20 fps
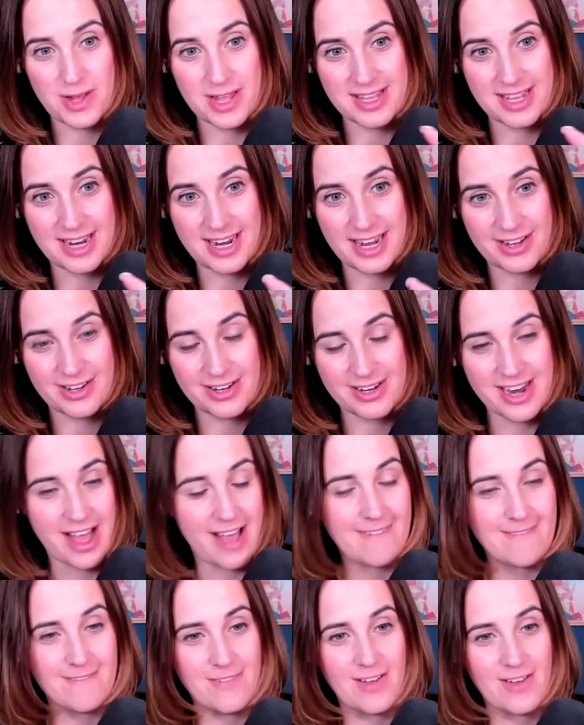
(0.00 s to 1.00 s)
and then I could
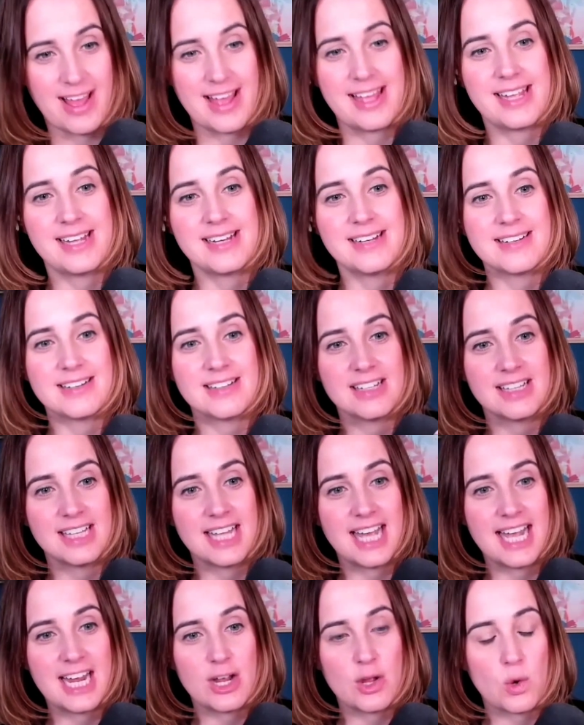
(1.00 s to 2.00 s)
not find
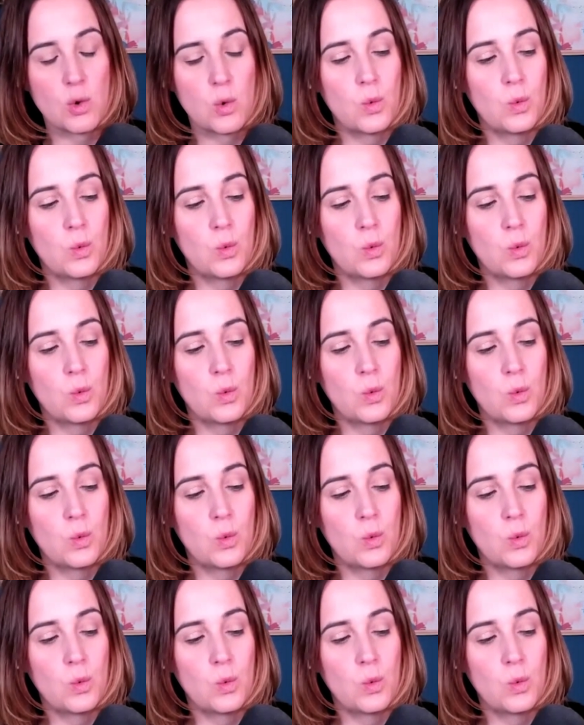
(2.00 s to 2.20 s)
like